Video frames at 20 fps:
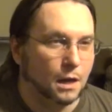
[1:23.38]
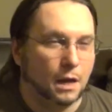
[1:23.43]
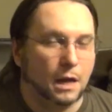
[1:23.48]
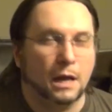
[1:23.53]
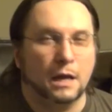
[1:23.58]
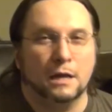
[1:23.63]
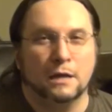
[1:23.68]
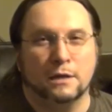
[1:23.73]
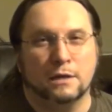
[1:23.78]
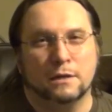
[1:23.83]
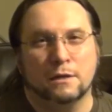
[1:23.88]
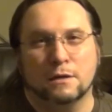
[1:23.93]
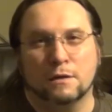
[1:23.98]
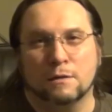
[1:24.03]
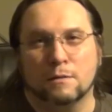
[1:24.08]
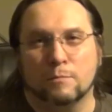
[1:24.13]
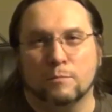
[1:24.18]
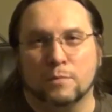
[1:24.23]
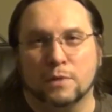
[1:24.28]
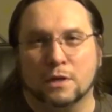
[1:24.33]
and
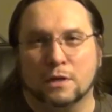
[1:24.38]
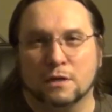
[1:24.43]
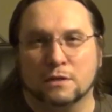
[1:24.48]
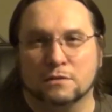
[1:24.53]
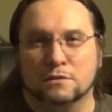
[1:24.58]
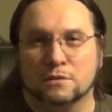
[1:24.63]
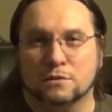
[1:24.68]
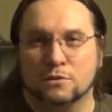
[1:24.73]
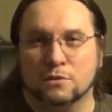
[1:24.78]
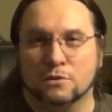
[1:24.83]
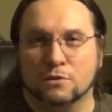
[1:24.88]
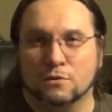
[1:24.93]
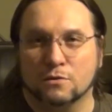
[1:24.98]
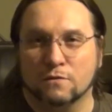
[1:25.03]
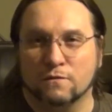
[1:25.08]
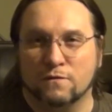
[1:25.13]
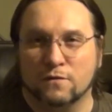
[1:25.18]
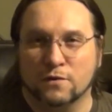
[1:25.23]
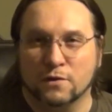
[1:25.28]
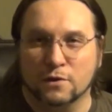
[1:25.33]
because the
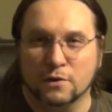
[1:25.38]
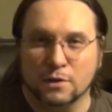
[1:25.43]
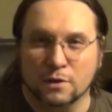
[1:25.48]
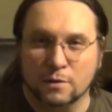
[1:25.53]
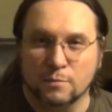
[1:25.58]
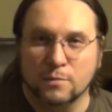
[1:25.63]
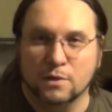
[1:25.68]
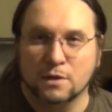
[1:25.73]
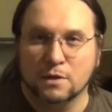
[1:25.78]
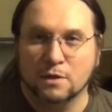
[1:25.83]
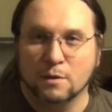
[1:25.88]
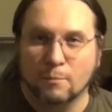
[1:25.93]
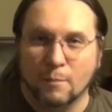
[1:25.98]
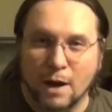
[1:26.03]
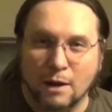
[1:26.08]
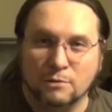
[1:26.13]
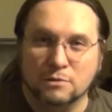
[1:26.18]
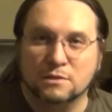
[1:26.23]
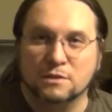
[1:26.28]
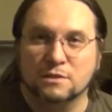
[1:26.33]
very limited
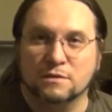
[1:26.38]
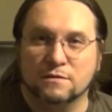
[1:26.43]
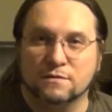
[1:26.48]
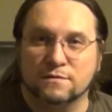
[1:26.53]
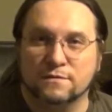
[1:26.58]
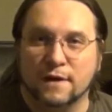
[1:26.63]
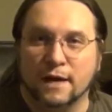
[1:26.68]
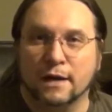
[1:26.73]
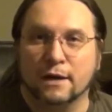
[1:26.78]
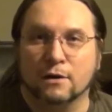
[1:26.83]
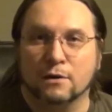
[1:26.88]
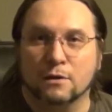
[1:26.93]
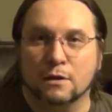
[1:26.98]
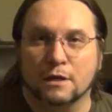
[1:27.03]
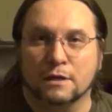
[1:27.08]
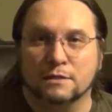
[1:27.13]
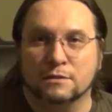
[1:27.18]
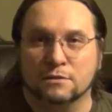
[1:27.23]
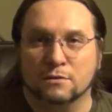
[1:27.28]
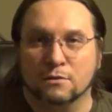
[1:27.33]
amount of IR
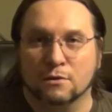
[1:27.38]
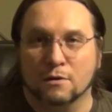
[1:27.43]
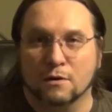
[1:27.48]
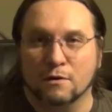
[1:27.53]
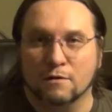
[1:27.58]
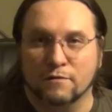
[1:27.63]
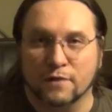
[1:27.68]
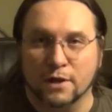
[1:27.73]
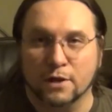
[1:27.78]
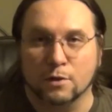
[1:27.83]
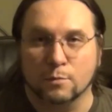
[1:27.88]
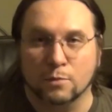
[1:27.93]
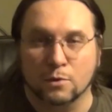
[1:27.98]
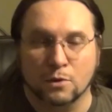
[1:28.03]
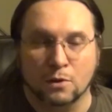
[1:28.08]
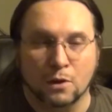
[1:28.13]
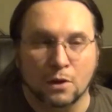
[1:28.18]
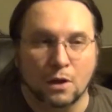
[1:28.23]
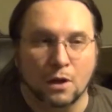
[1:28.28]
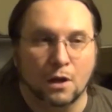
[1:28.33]
lights are
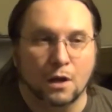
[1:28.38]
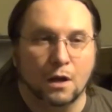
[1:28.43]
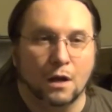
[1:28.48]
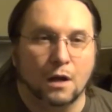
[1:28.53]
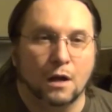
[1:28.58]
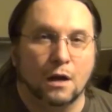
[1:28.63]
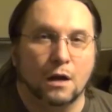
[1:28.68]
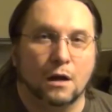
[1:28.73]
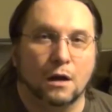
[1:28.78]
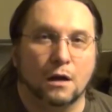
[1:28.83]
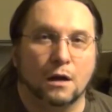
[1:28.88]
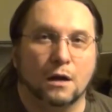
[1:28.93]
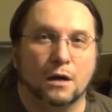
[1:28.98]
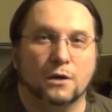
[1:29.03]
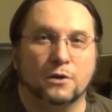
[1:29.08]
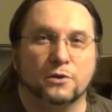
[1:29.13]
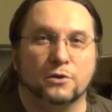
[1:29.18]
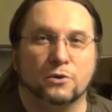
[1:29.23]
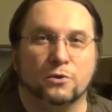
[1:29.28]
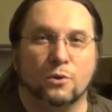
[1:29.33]
available,
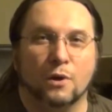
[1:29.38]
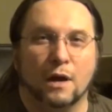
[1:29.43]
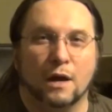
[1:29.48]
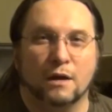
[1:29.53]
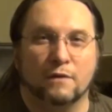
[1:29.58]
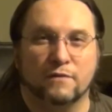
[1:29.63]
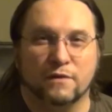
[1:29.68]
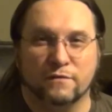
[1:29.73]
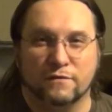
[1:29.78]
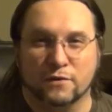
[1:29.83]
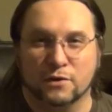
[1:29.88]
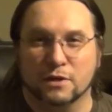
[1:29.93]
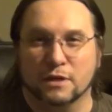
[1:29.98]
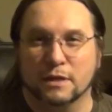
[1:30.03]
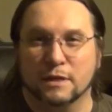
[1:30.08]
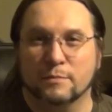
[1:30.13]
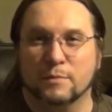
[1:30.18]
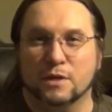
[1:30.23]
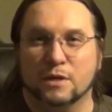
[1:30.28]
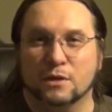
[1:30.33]
you have a very
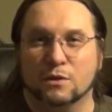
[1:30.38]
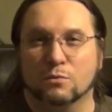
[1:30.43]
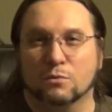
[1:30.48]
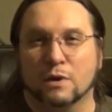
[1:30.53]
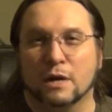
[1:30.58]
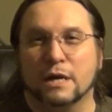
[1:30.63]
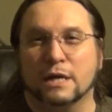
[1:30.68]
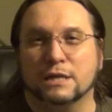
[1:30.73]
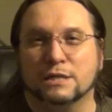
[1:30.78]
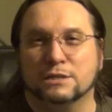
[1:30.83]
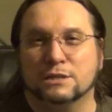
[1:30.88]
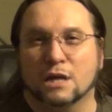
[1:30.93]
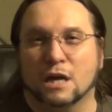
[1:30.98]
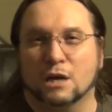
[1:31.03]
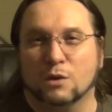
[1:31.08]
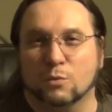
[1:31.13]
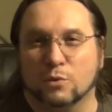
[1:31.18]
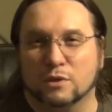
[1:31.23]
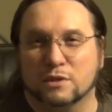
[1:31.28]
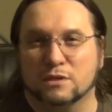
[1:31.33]
limited range
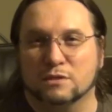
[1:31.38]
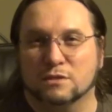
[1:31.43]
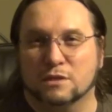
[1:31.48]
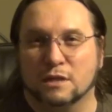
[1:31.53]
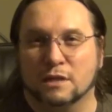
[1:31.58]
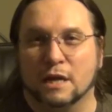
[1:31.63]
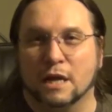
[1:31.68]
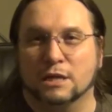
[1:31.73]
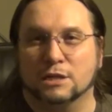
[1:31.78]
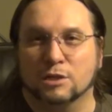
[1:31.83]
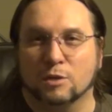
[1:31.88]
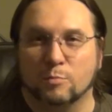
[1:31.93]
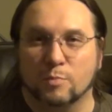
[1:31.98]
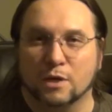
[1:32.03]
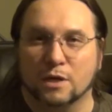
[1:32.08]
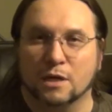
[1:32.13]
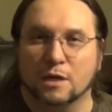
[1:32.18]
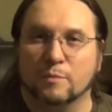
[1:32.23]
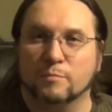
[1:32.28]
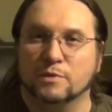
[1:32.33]
on what this can actually
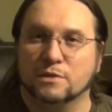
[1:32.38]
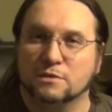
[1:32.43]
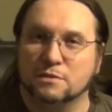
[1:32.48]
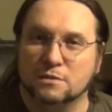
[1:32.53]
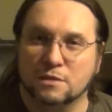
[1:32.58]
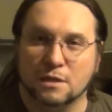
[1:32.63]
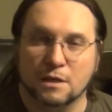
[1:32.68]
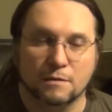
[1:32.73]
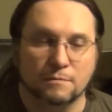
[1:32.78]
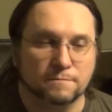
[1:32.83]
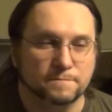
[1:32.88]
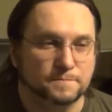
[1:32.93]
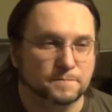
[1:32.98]
pick up and see.